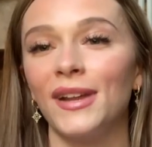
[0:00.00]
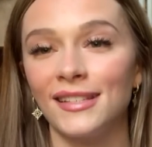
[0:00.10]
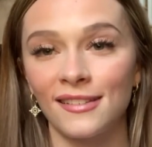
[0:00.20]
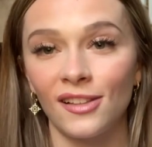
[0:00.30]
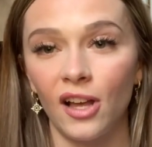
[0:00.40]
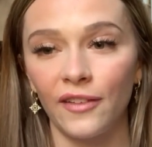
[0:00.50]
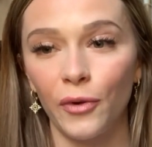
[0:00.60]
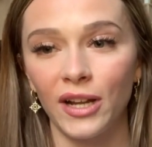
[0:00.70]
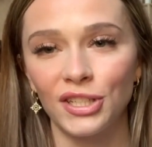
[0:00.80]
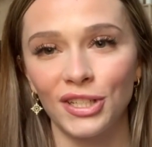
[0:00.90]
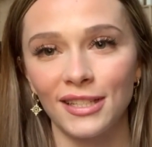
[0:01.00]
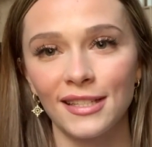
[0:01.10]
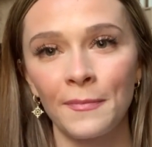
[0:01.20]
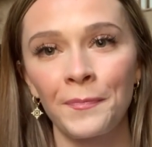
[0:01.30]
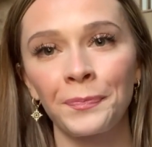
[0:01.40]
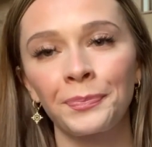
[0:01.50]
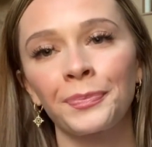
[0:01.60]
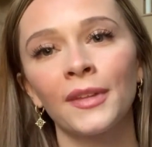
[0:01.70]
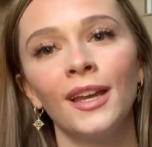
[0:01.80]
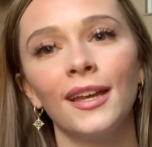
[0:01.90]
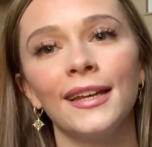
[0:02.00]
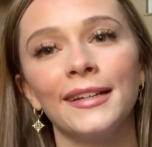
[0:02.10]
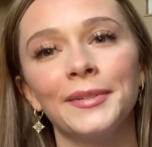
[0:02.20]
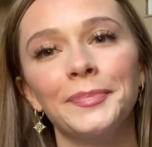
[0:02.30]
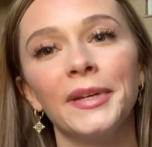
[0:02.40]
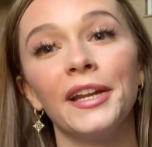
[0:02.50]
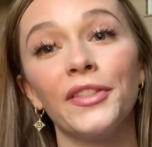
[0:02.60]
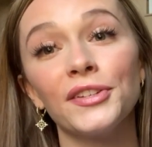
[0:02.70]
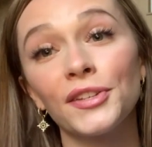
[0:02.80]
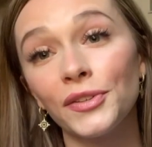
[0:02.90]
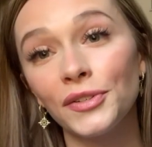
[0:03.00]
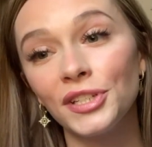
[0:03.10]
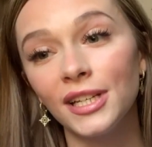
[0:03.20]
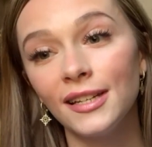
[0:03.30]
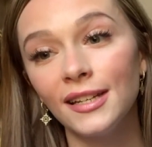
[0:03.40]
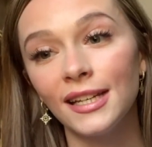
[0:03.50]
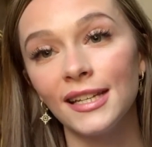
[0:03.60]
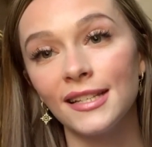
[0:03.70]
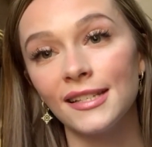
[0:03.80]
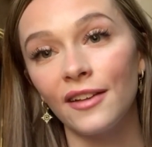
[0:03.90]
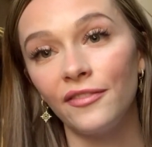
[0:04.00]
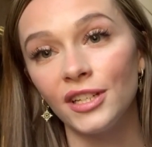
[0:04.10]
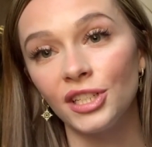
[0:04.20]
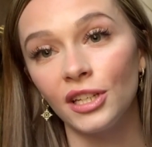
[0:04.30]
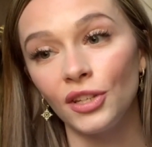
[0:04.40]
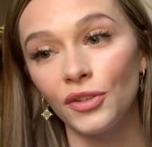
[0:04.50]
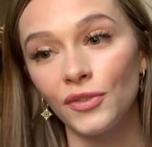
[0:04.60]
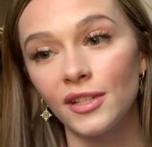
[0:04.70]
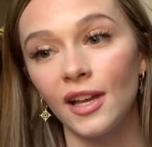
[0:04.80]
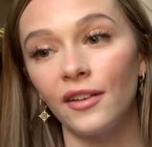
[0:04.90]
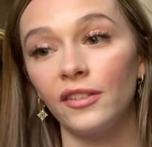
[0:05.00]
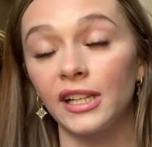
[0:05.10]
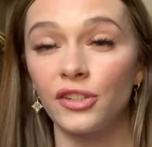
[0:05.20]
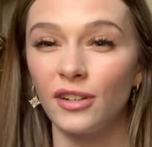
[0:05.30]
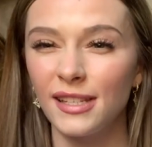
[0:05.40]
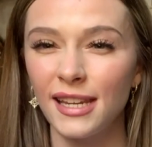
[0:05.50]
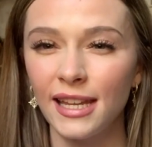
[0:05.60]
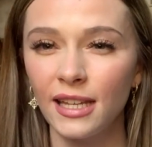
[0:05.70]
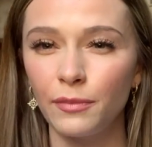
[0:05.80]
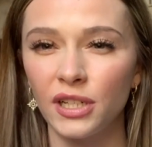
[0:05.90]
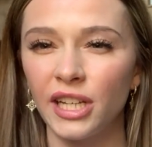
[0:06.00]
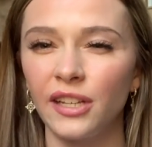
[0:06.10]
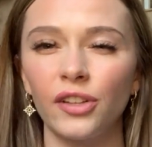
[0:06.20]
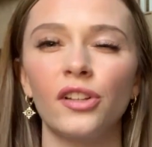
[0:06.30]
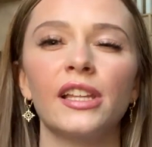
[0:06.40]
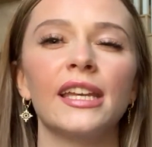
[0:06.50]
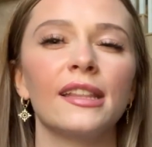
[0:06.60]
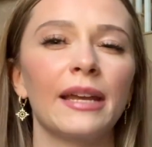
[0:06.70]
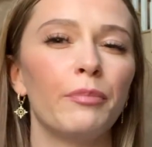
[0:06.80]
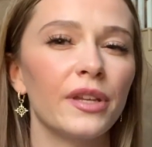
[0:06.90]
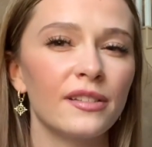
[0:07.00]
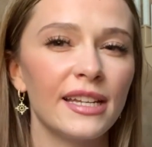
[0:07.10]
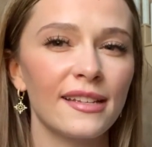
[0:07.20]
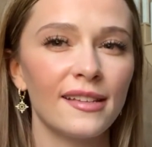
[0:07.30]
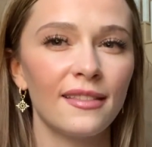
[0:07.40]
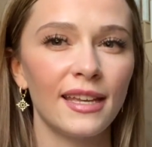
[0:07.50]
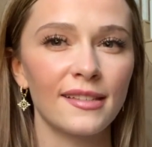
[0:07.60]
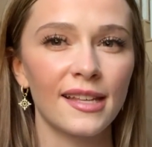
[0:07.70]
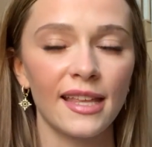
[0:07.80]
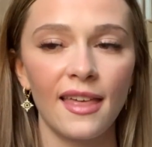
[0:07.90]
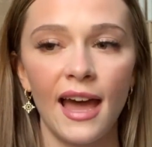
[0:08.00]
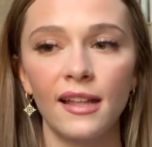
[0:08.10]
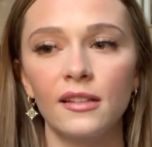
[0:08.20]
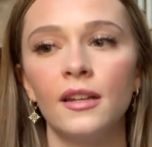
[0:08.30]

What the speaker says: raises a lot of questions. Another solution is efficient use of electricity, particularly in like buildings and things like that.